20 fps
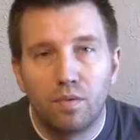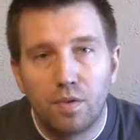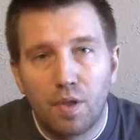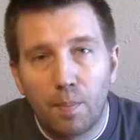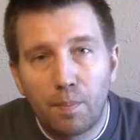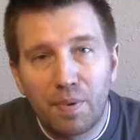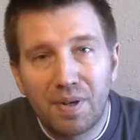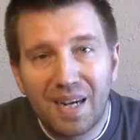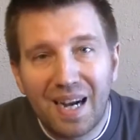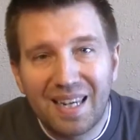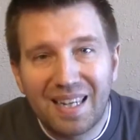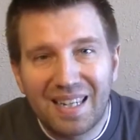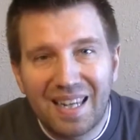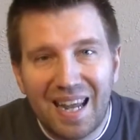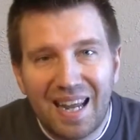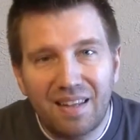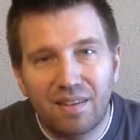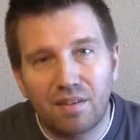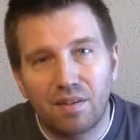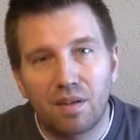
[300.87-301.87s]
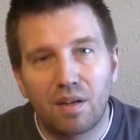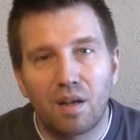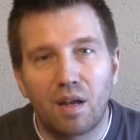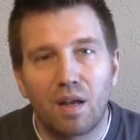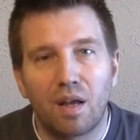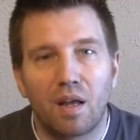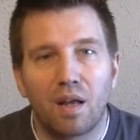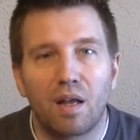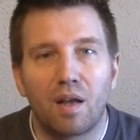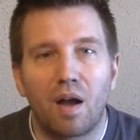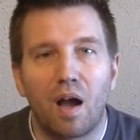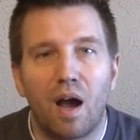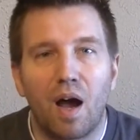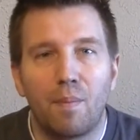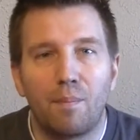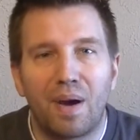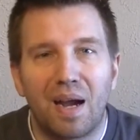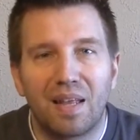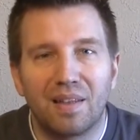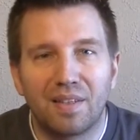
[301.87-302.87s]
Number ninety-eight
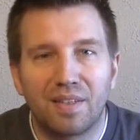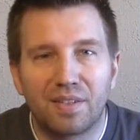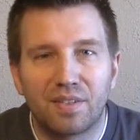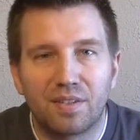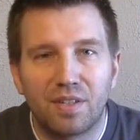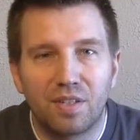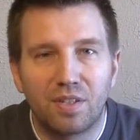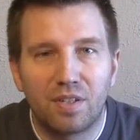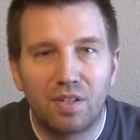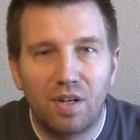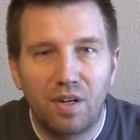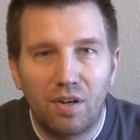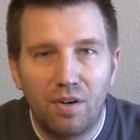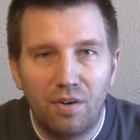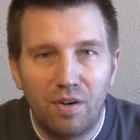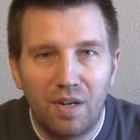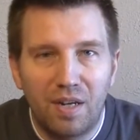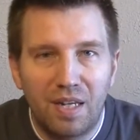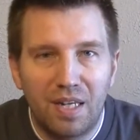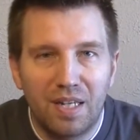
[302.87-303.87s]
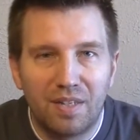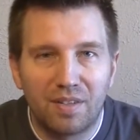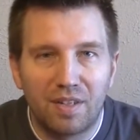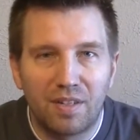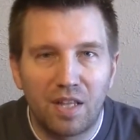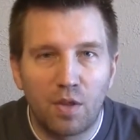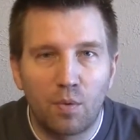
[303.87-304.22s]
on my list this year is